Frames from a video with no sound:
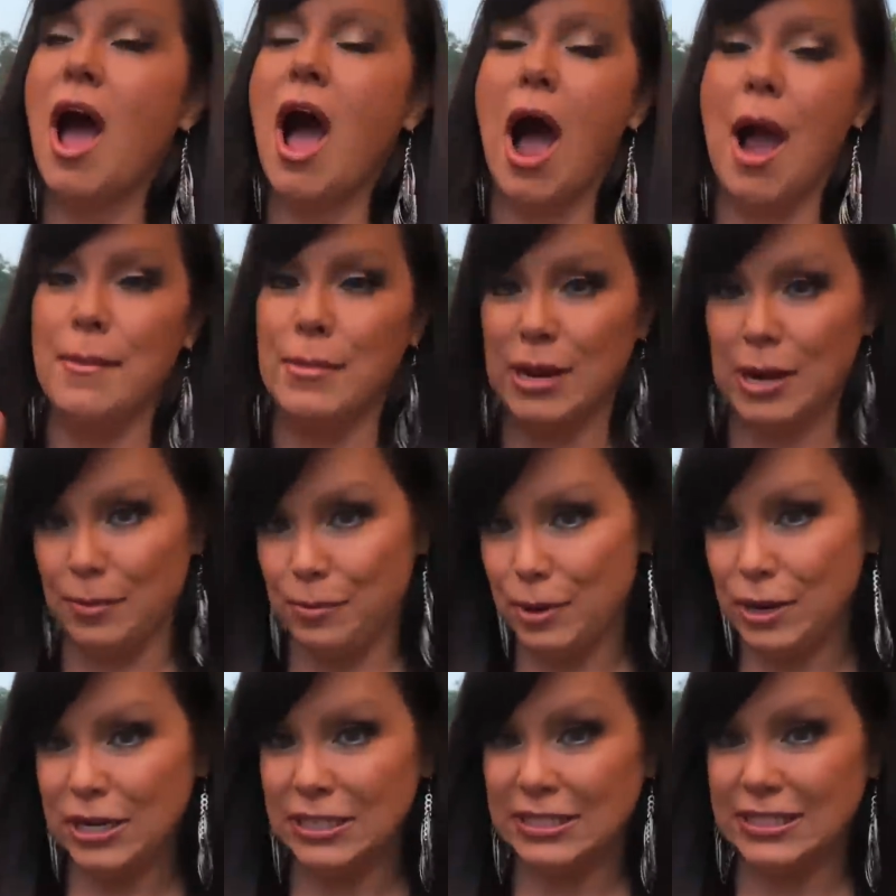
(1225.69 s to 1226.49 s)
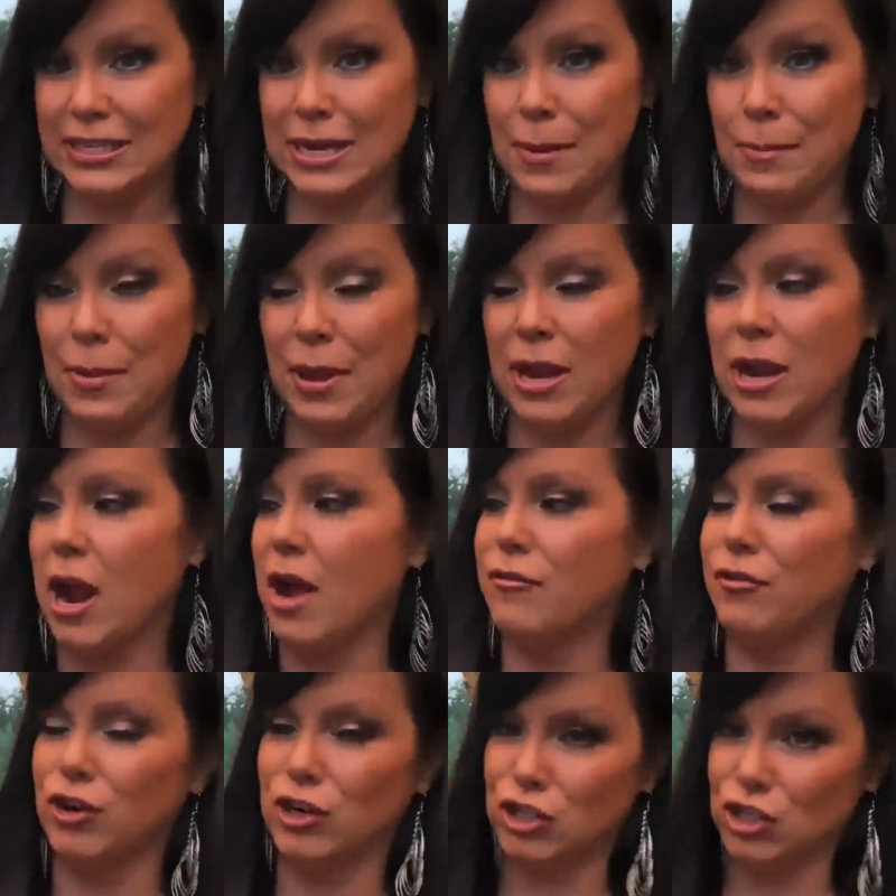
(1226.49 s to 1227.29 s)
I'm going to put a snippet
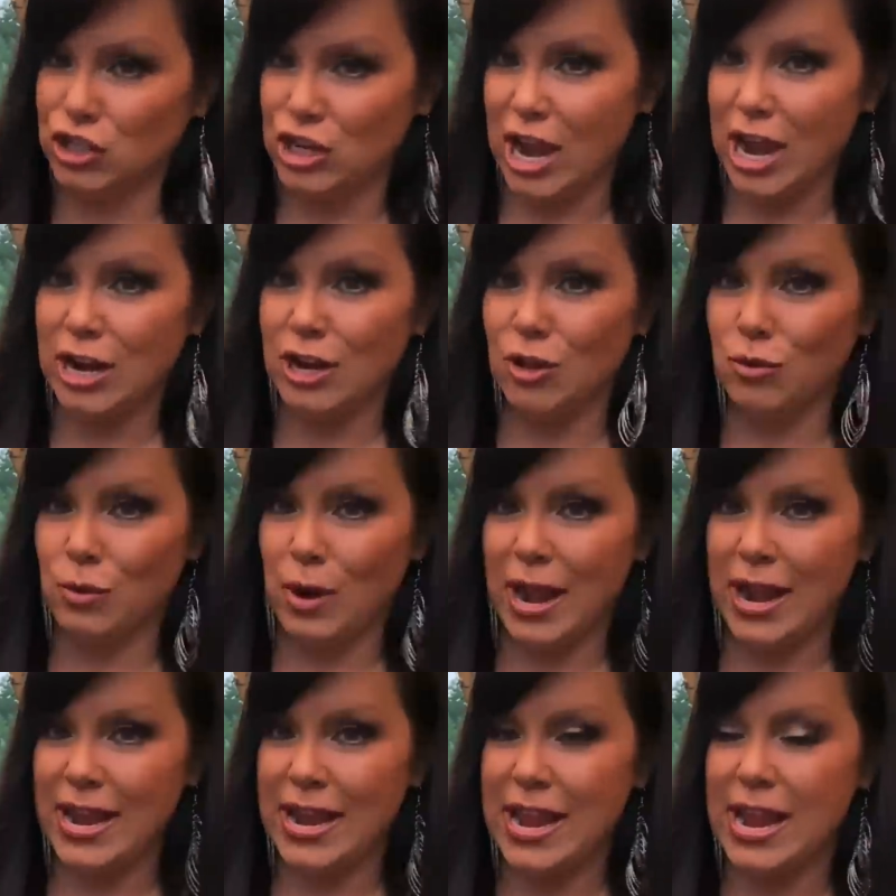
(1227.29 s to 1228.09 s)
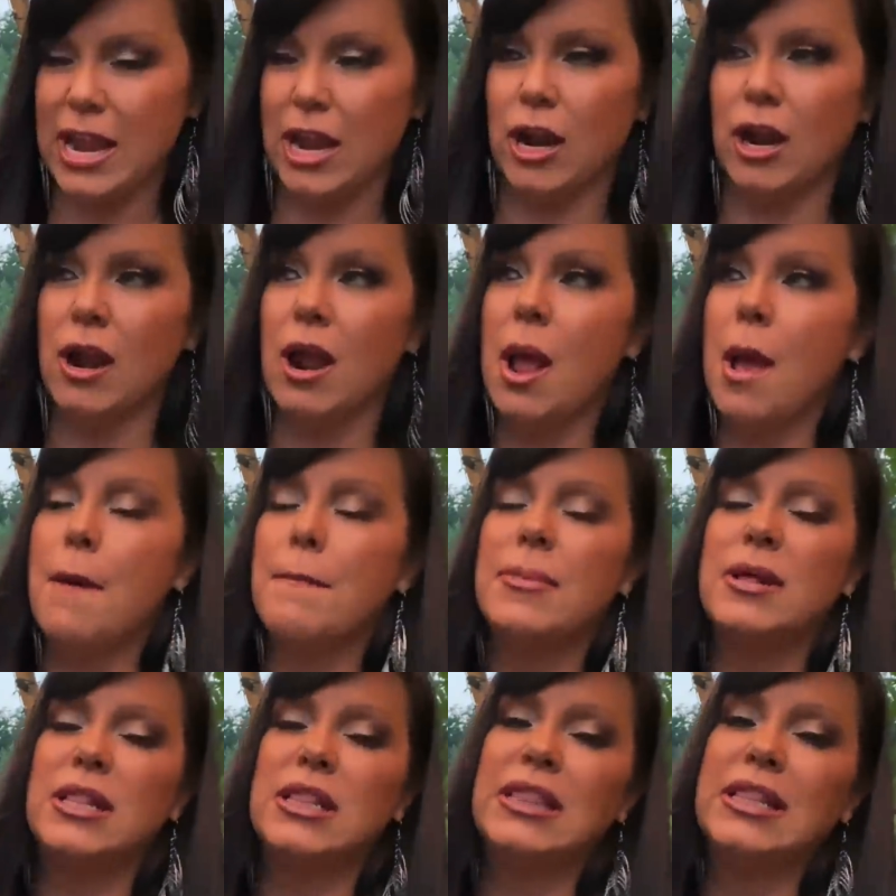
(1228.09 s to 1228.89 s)
of her channel right here
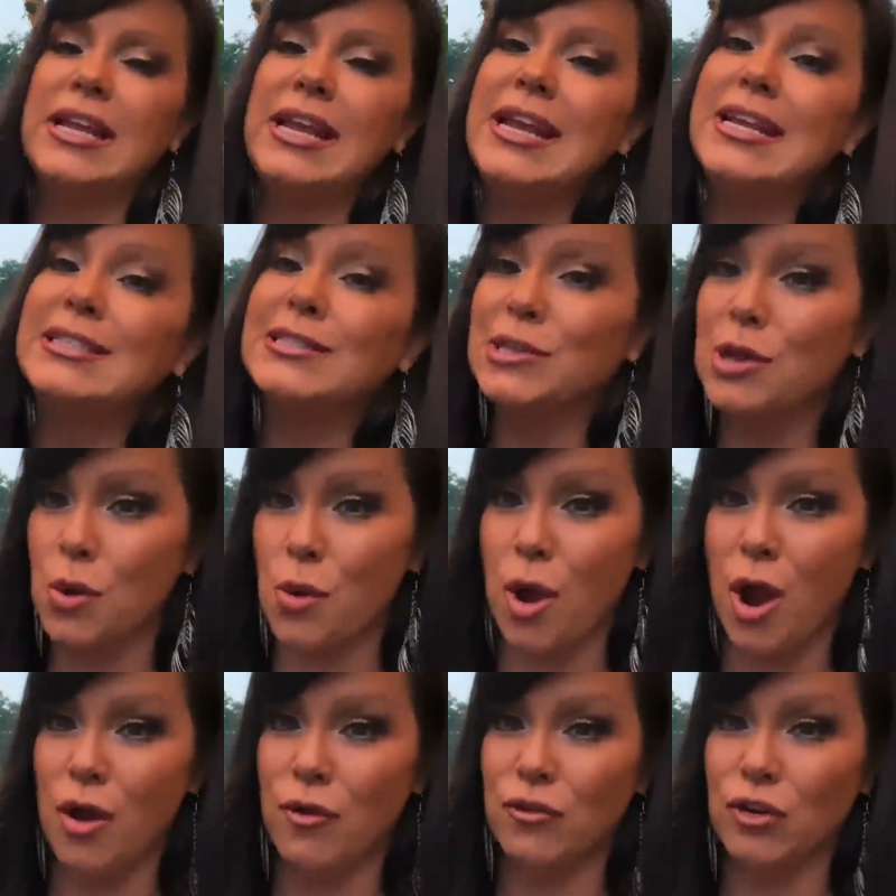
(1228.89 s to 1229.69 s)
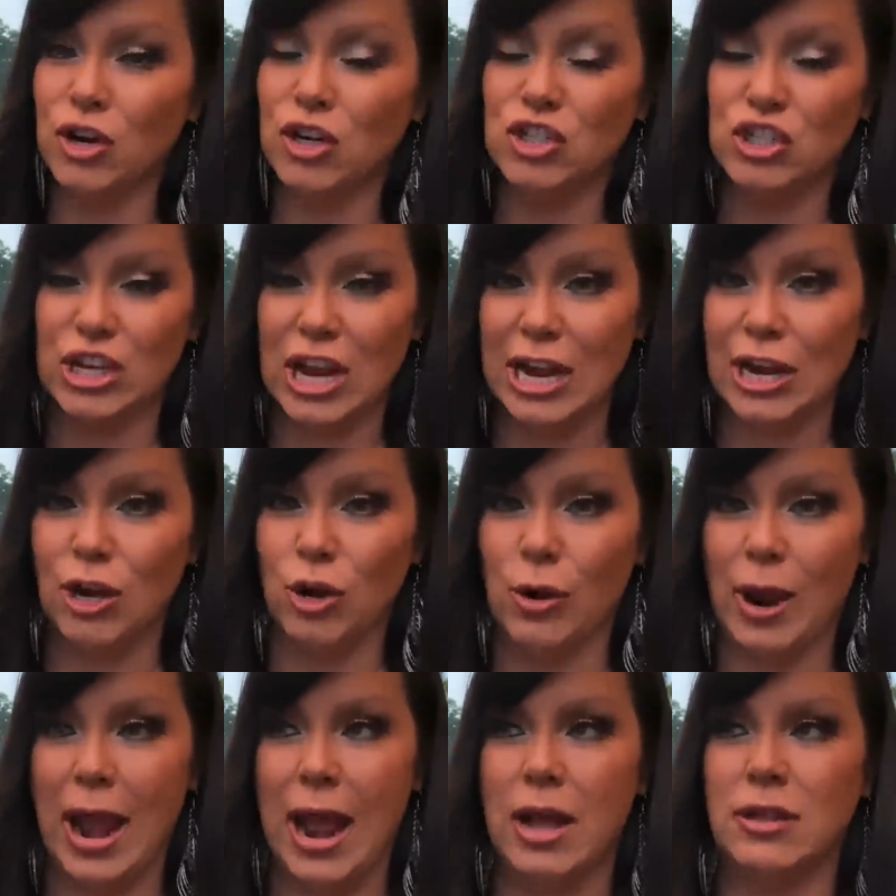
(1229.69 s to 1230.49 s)
please go over, check
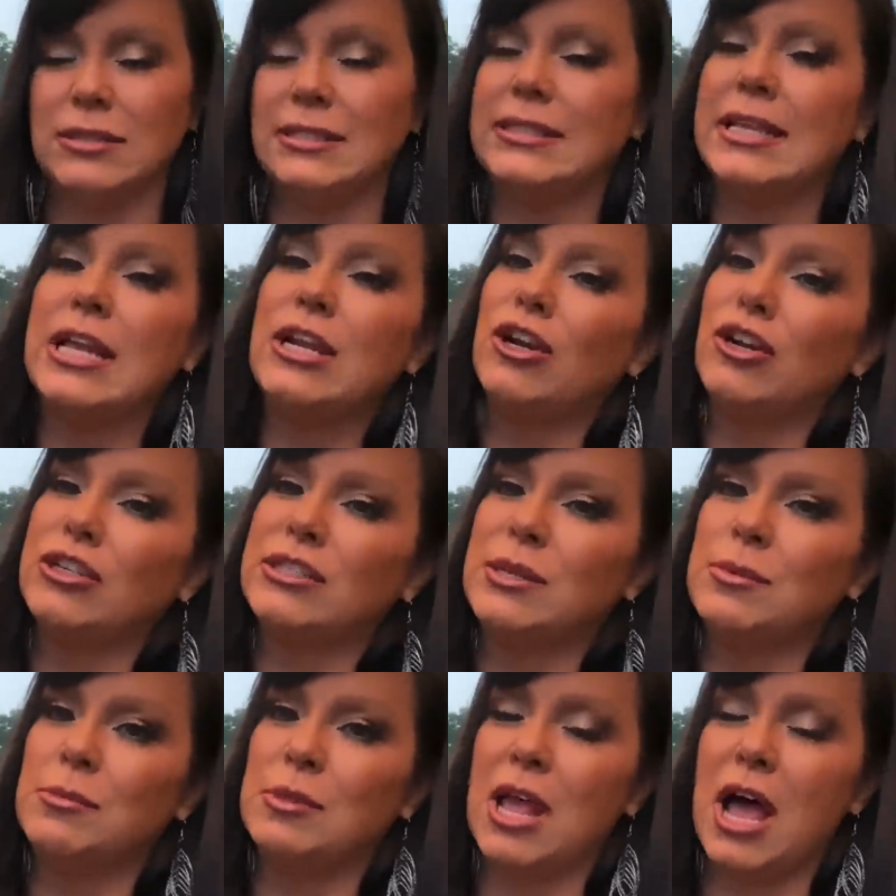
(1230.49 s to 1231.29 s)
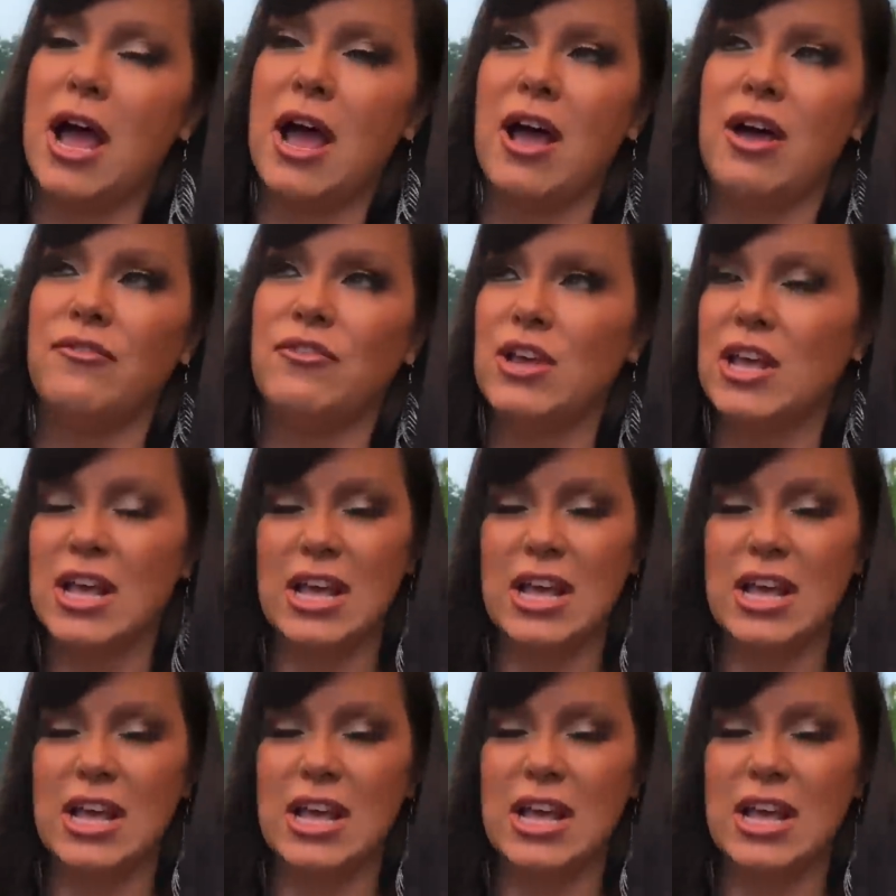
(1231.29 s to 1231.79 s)
her out, send her some love.